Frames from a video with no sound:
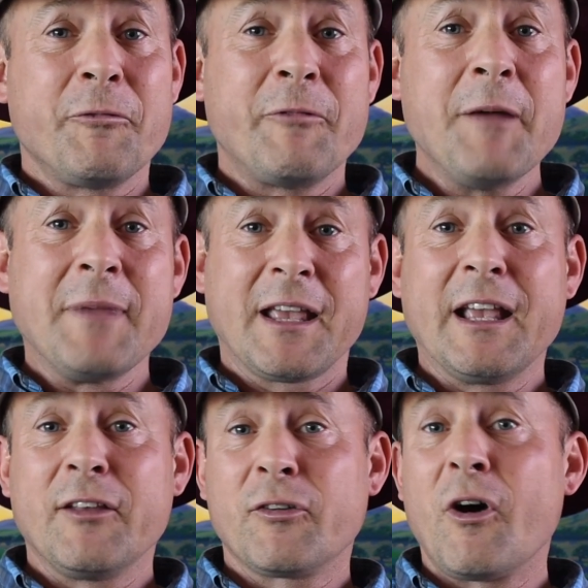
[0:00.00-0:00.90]

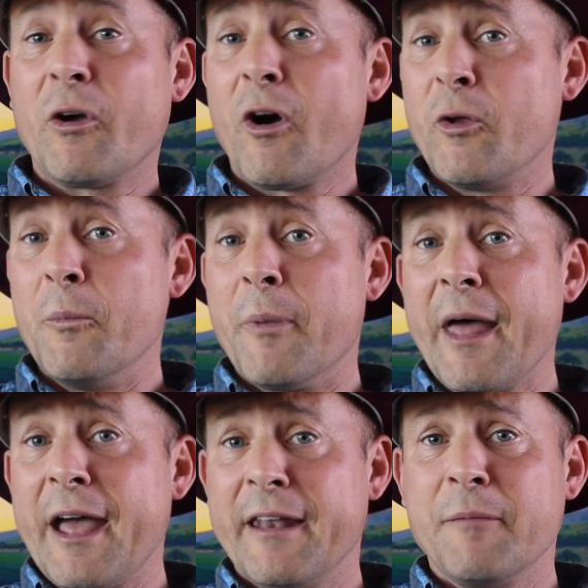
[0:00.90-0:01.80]
winemaking is how you
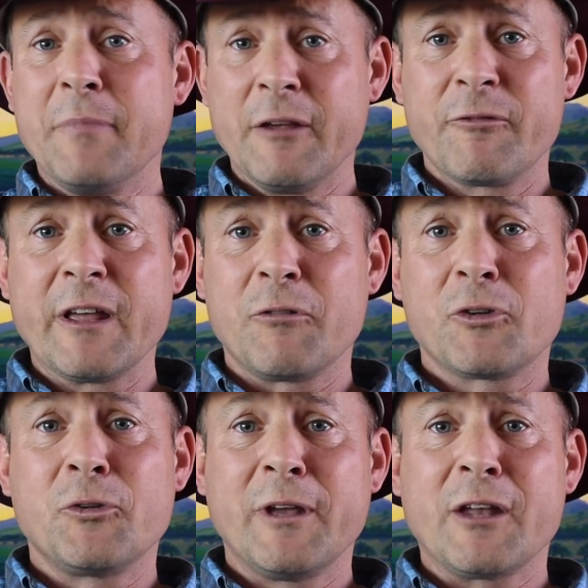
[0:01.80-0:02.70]
blend and bring flavors
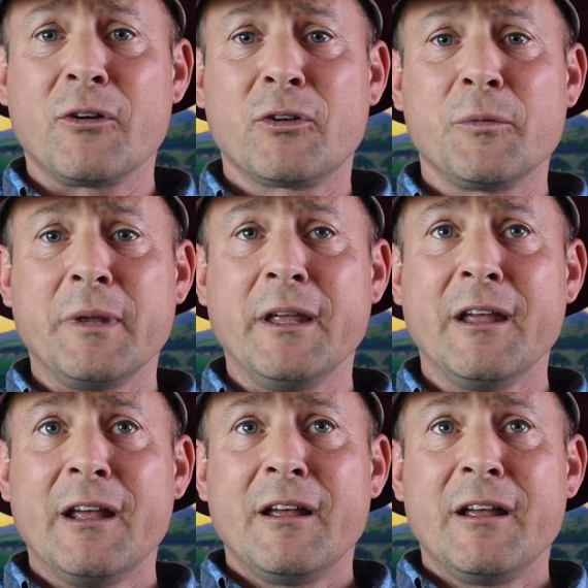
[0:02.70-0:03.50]
together to be